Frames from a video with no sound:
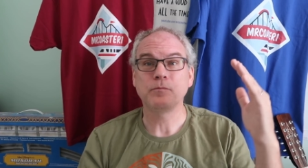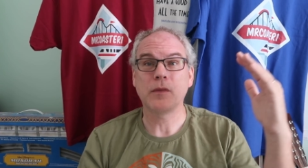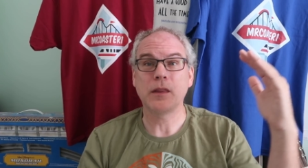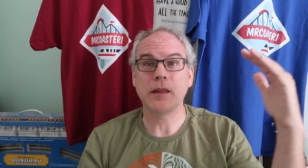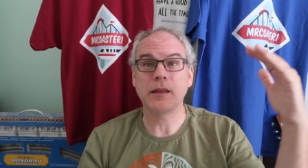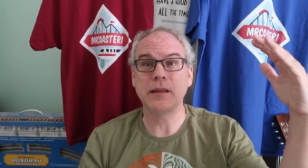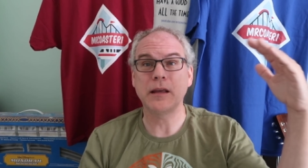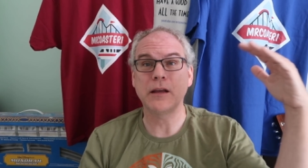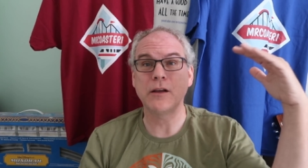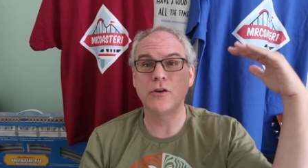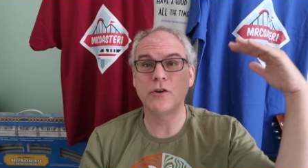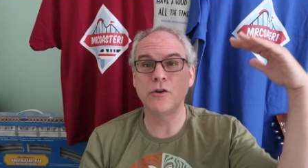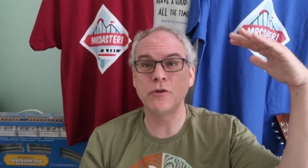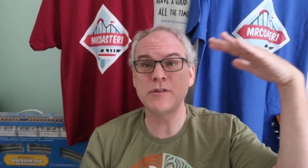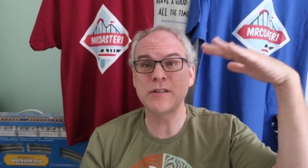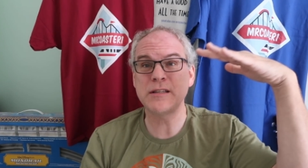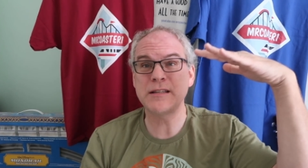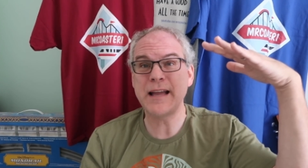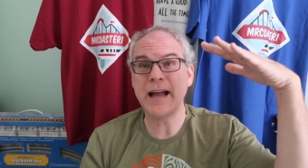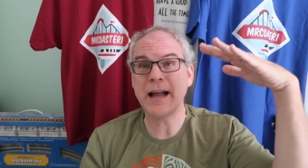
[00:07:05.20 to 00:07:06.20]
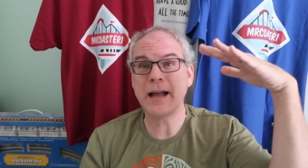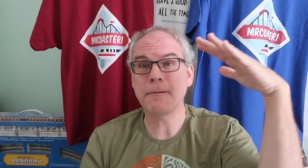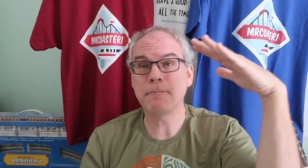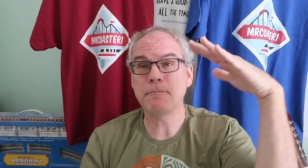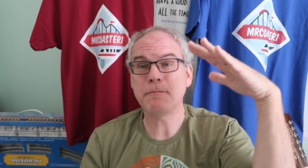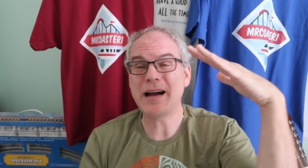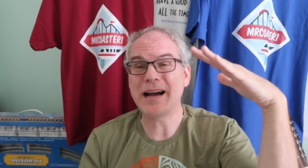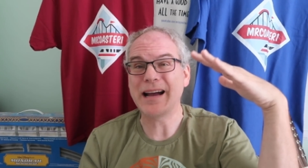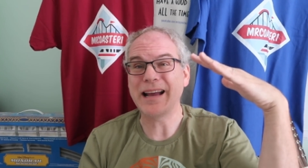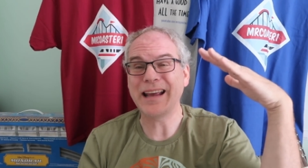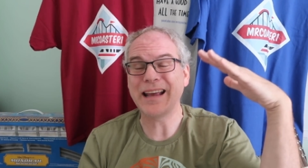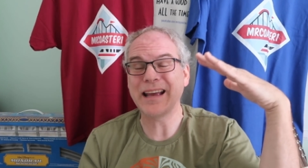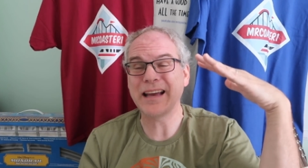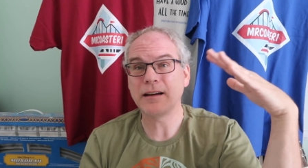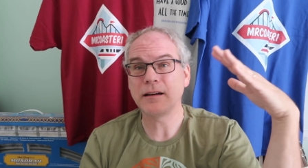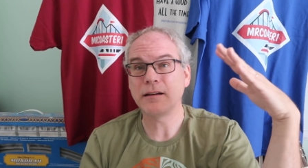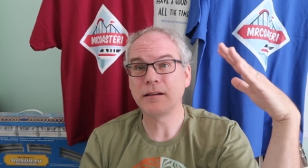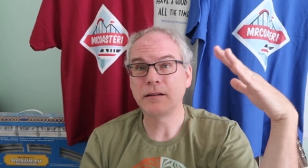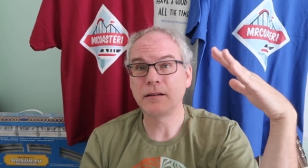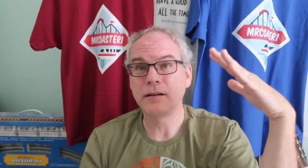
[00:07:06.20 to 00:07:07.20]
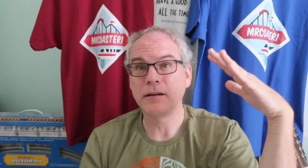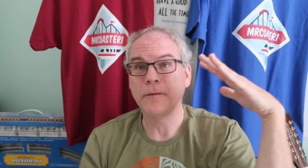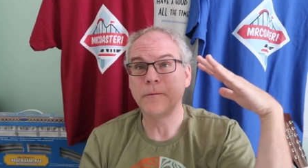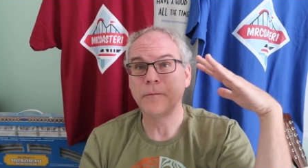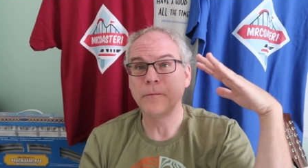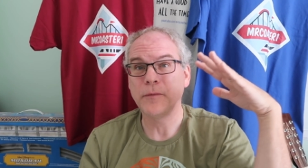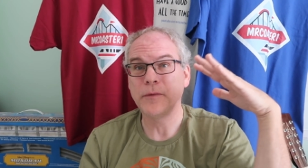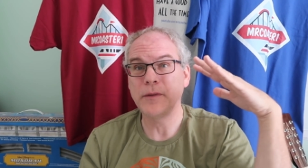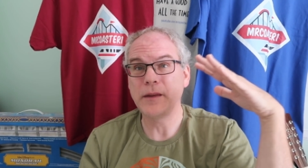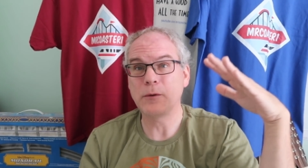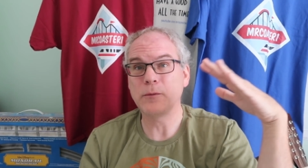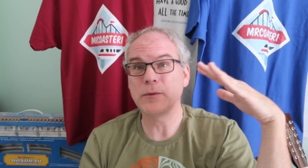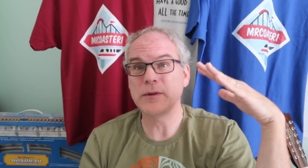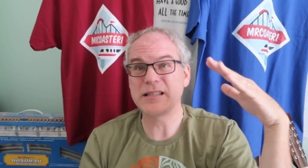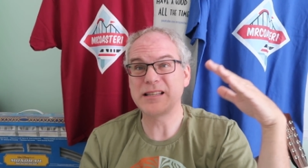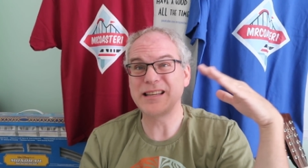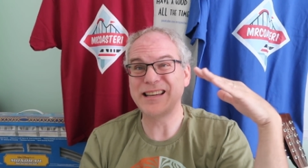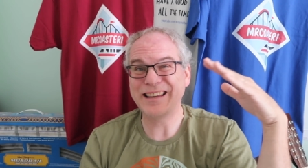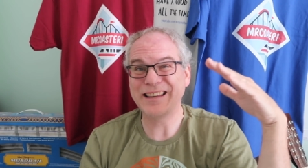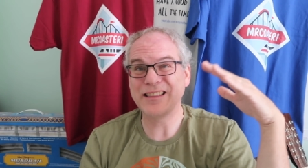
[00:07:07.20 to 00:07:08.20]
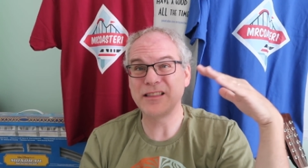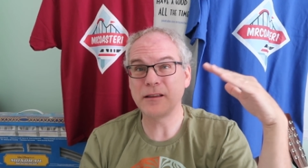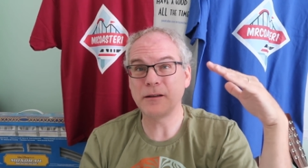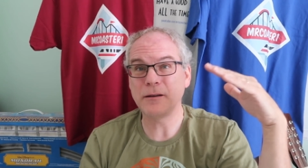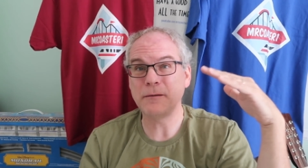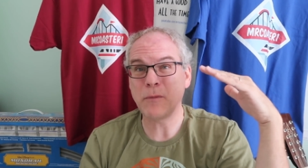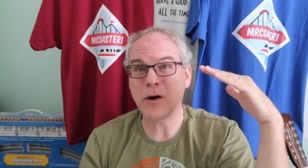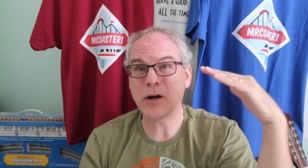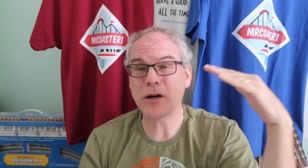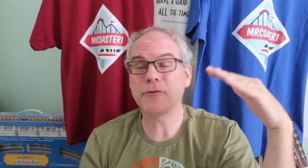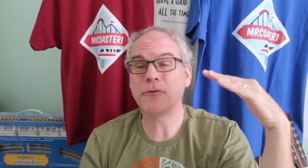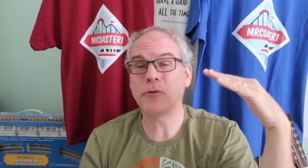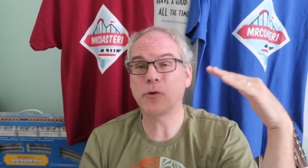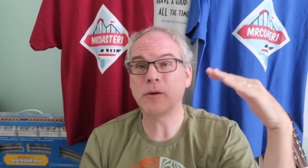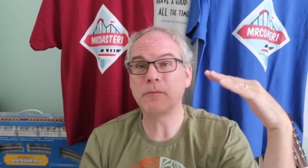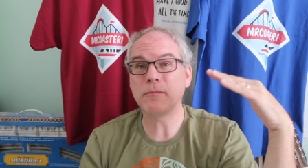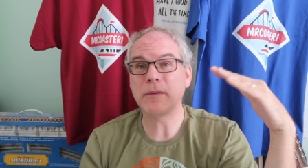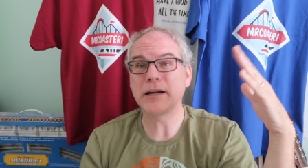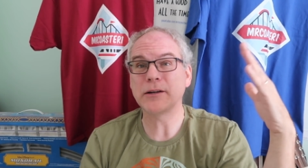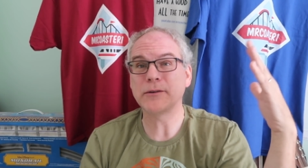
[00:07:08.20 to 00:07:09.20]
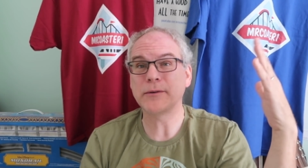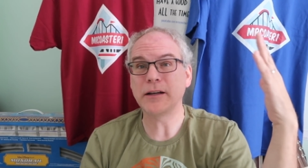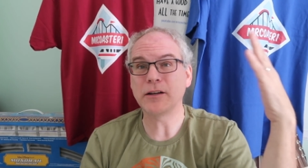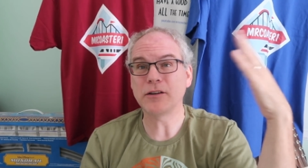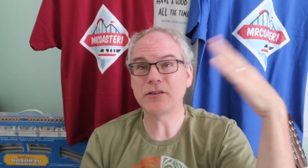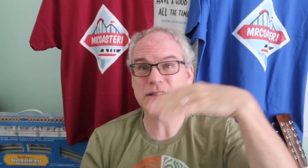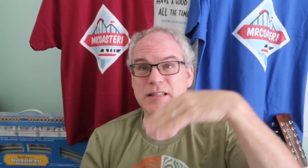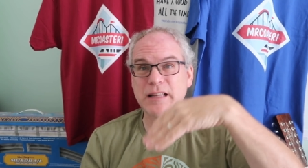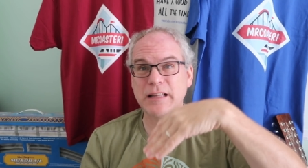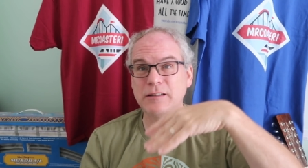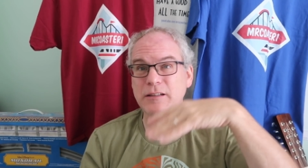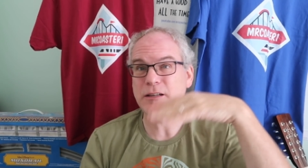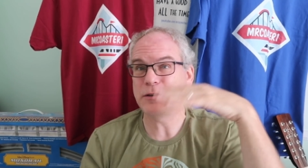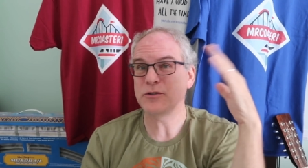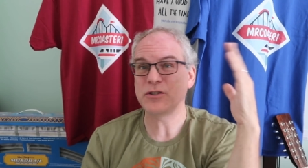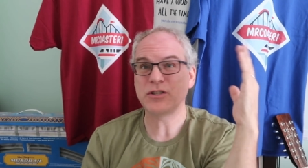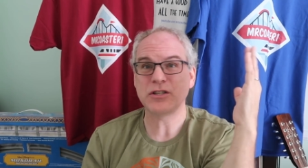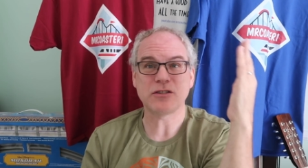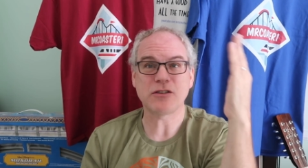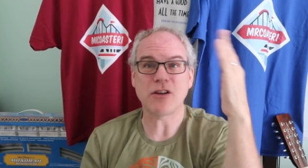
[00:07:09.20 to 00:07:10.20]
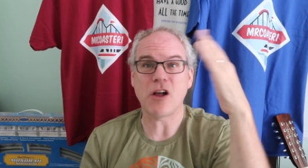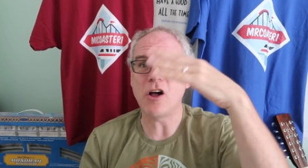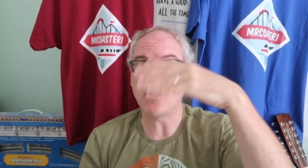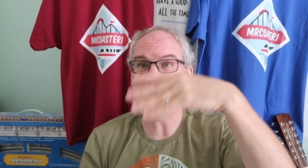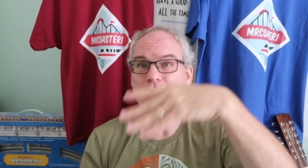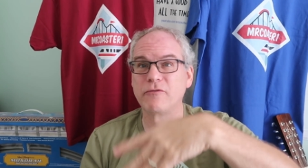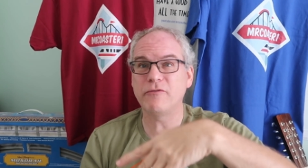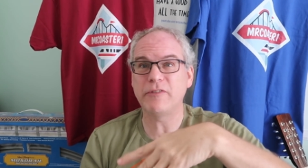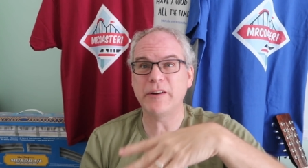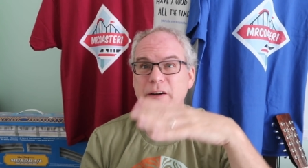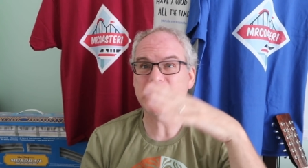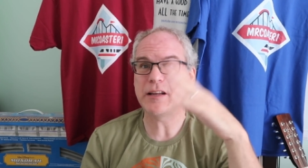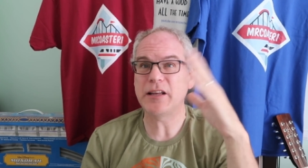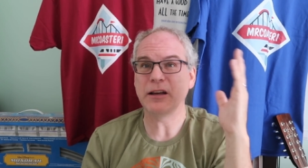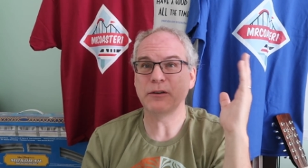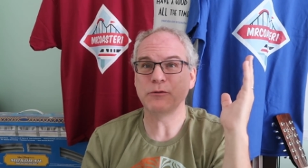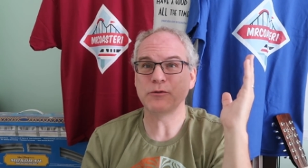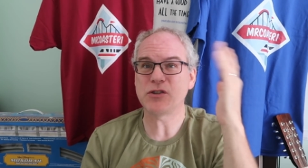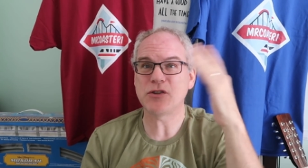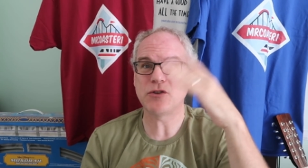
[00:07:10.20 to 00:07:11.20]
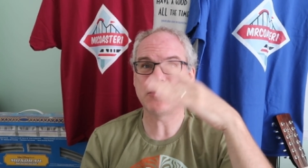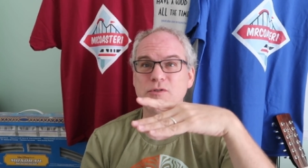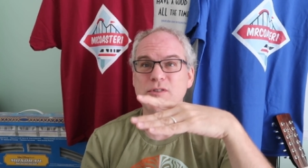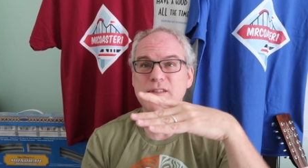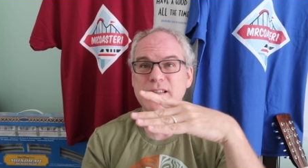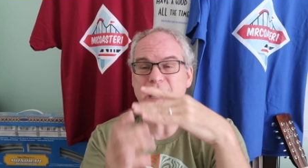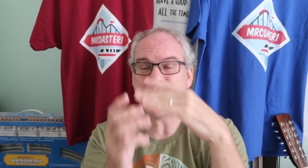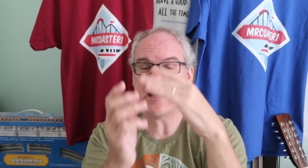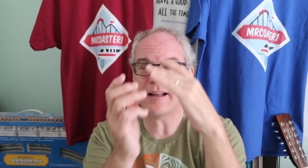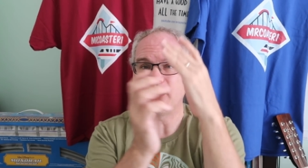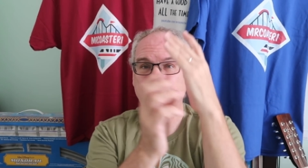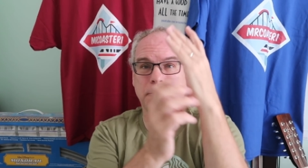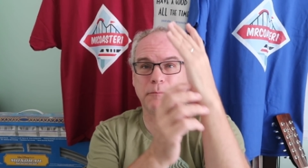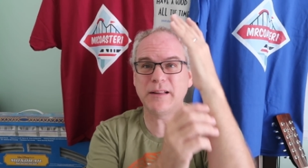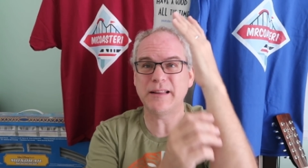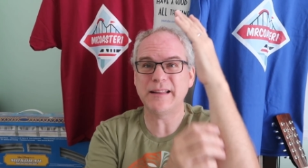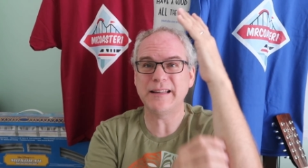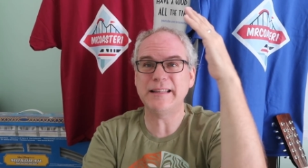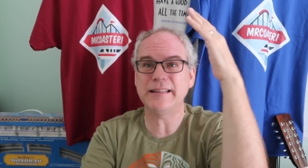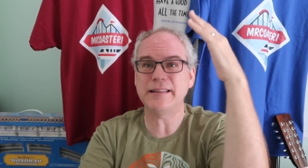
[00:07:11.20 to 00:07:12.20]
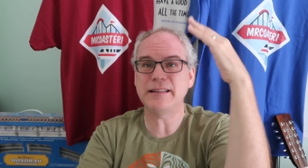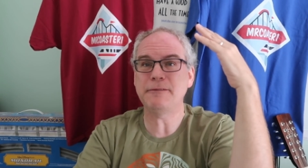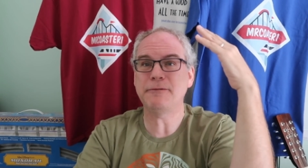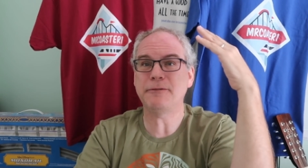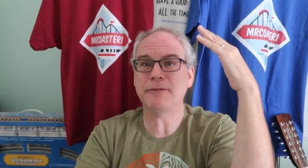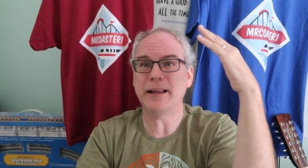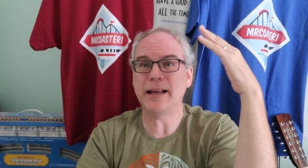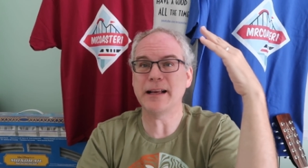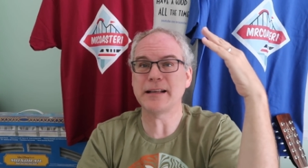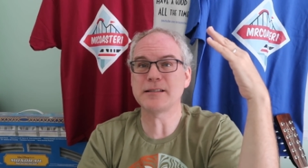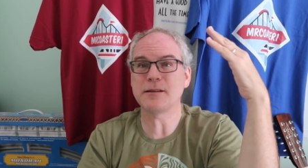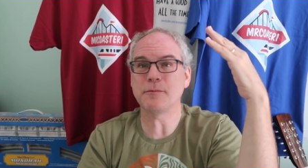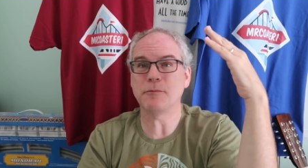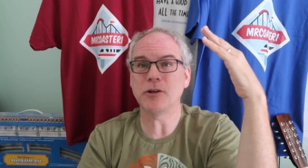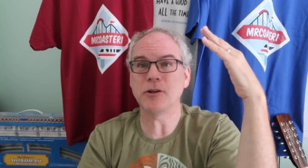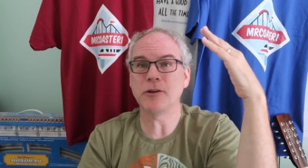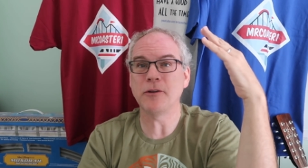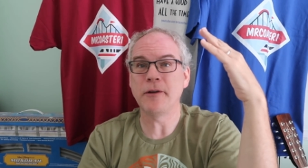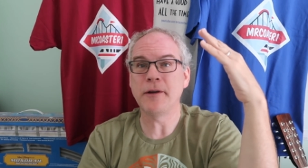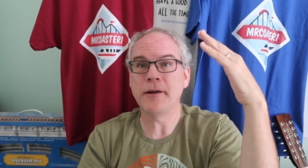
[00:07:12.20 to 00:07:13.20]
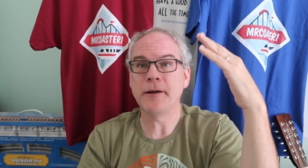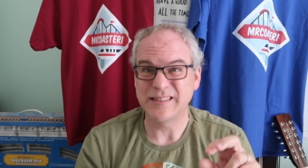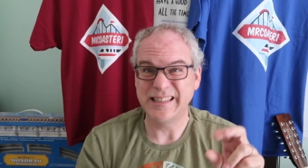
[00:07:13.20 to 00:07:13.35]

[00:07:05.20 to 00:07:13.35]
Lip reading: that the gooseneck mic that was in the Mark IV monorails, that it was just it was gooseneck, completely flexible.